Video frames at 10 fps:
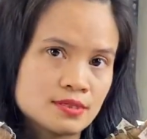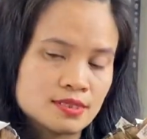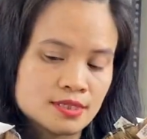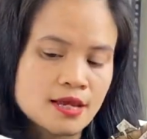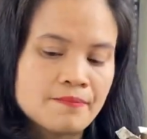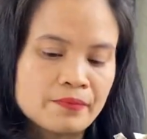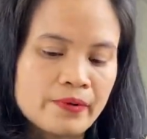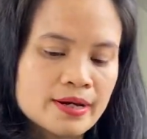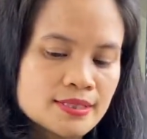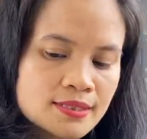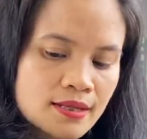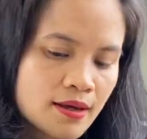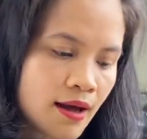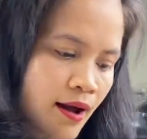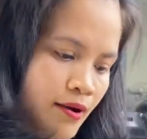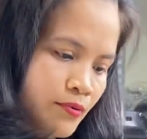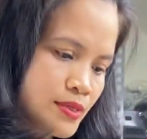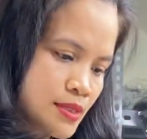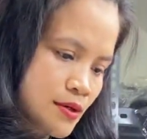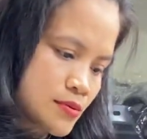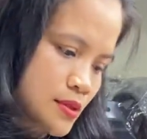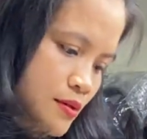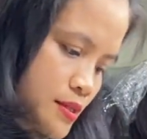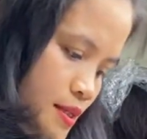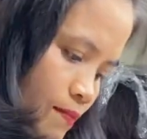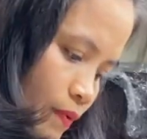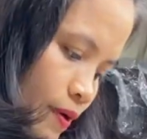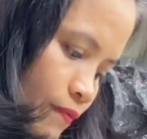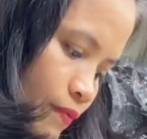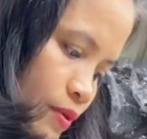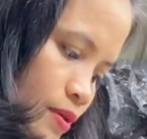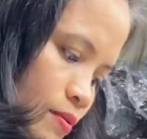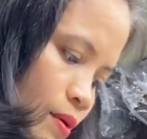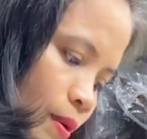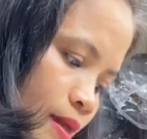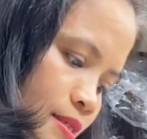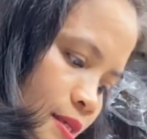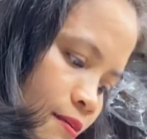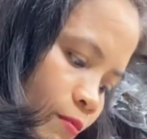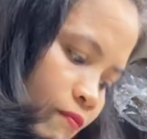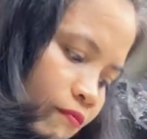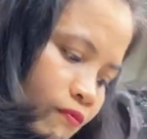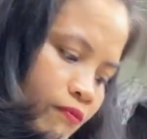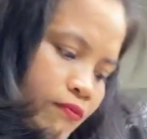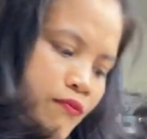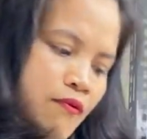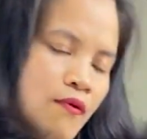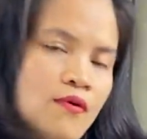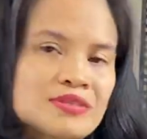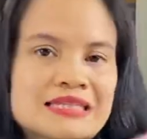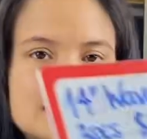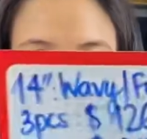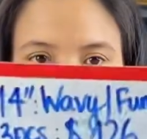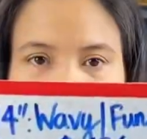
same price i will sell the same price for you you can see with 14